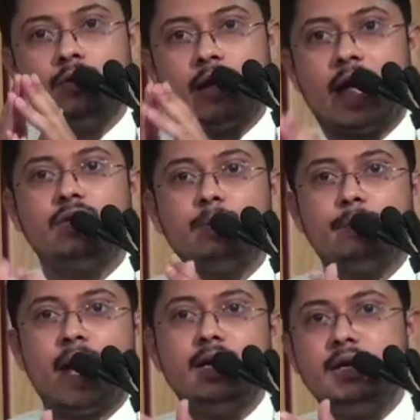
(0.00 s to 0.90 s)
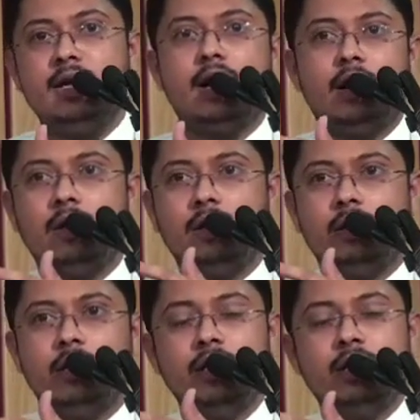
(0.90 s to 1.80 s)
having a pan-India
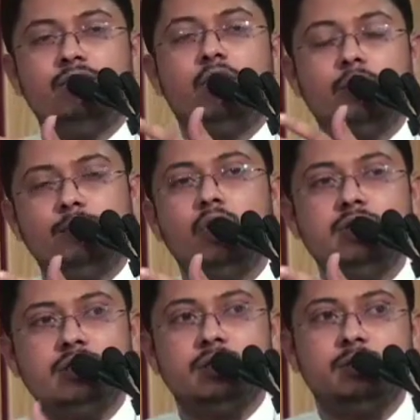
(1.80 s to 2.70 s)
Indian foreign policy.